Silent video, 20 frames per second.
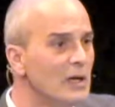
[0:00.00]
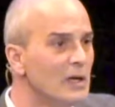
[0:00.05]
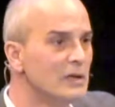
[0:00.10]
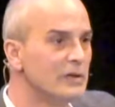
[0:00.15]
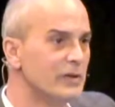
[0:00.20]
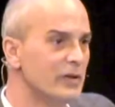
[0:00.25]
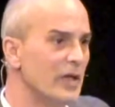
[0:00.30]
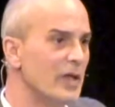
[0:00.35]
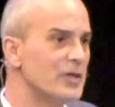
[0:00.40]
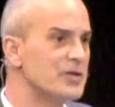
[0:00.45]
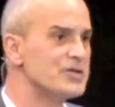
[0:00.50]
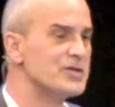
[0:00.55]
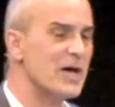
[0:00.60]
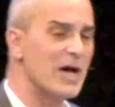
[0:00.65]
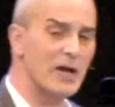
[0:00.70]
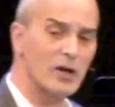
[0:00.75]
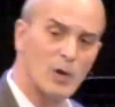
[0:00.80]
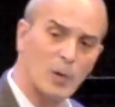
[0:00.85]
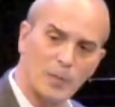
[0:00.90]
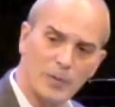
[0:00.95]
to the other side
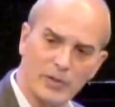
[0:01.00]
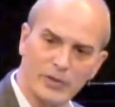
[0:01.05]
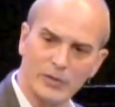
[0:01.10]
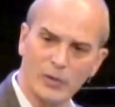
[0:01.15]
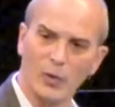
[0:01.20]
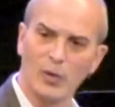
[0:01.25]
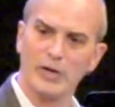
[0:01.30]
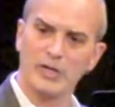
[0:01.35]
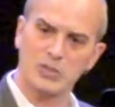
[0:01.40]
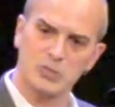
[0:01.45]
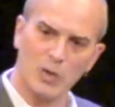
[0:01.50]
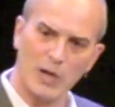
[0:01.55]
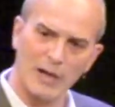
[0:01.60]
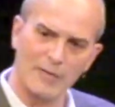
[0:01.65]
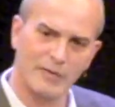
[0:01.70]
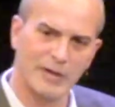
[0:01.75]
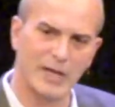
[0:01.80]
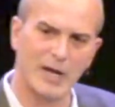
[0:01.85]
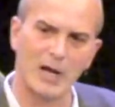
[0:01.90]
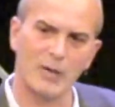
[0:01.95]
and open the door, and his wife
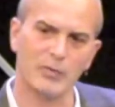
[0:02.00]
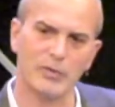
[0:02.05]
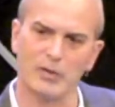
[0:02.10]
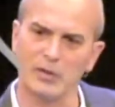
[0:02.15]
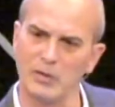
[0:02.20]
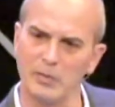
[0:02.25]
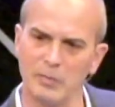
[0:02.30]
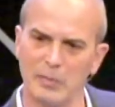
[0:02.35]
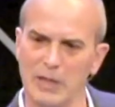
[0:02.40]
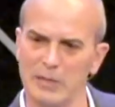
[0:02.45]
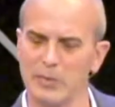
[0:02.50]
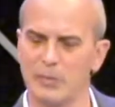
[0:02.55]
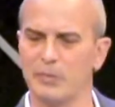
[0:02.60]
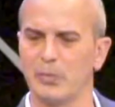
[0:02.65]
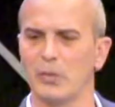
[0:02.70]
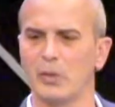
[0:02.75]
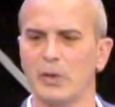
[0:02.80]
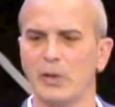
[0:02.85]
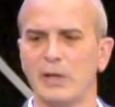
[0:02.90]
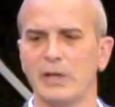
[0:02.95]
got out with her little baby
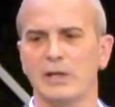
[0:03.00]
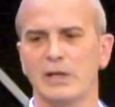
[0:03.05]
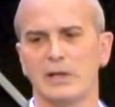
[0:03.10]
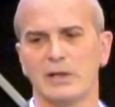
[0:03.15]
boy.